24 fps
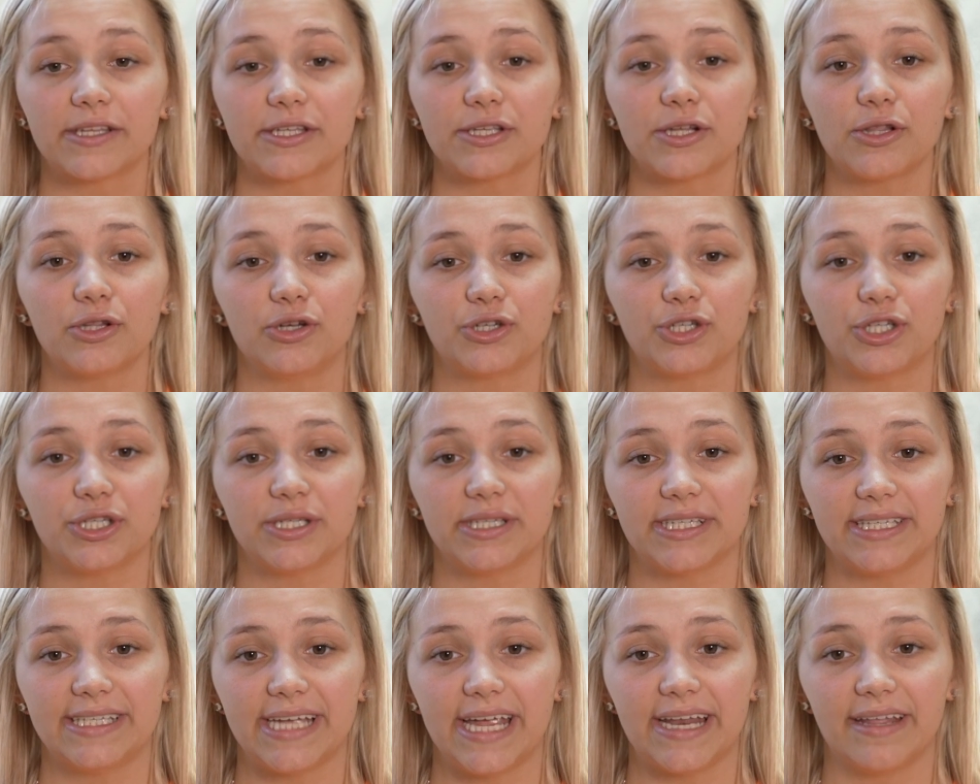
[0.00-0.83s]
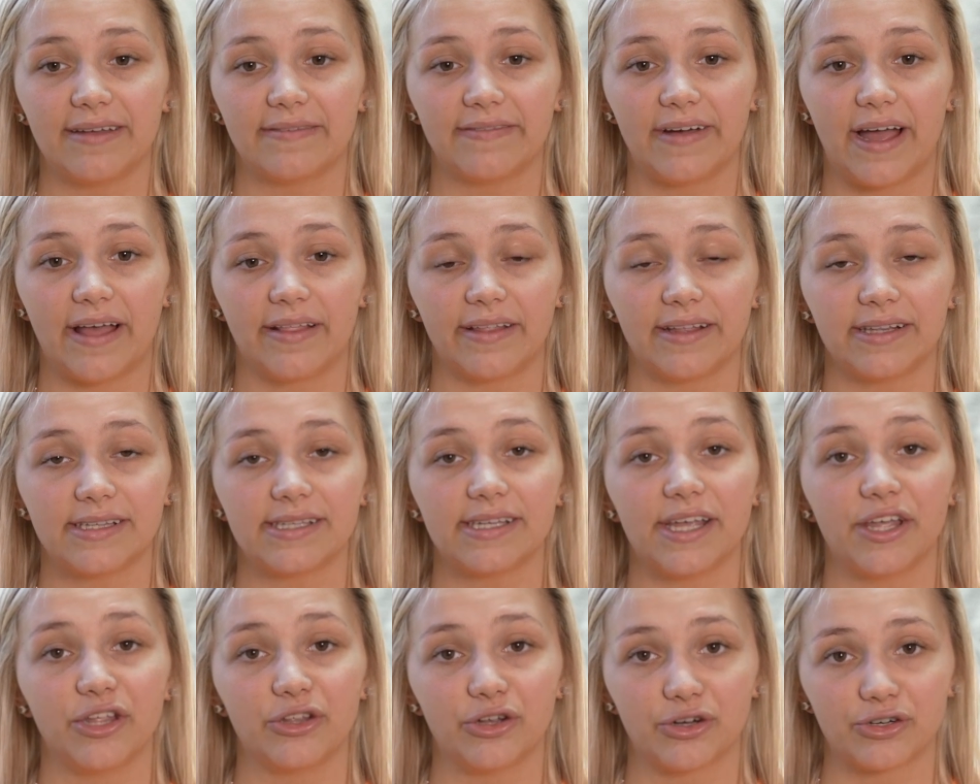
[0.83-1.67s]
solution to dating violence
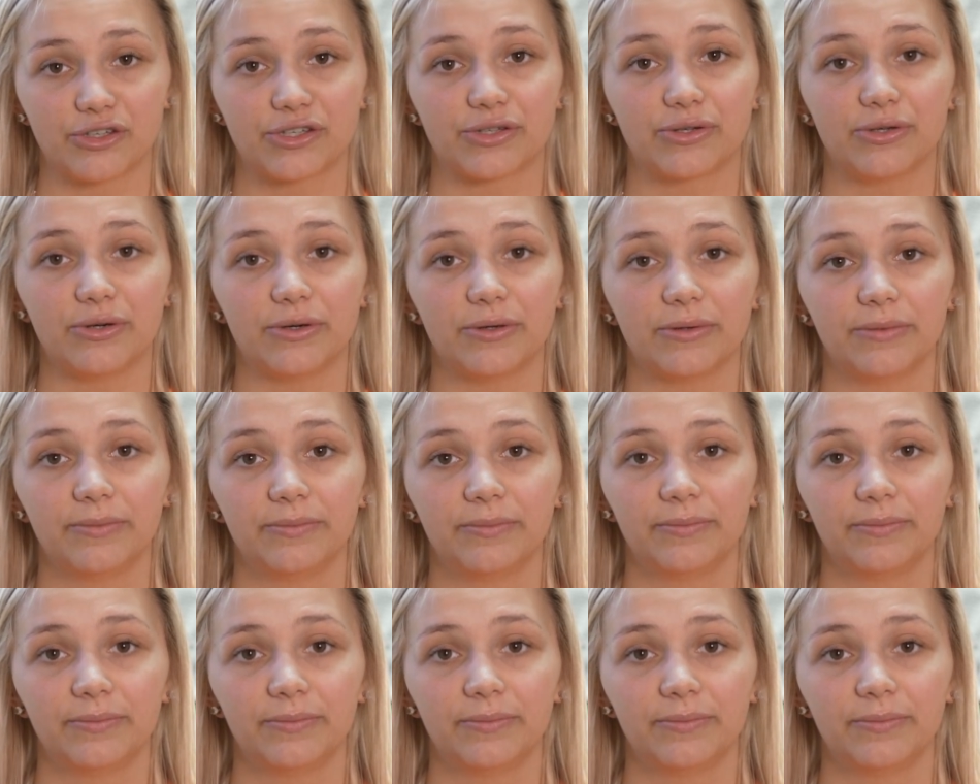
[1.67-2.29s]
in your school.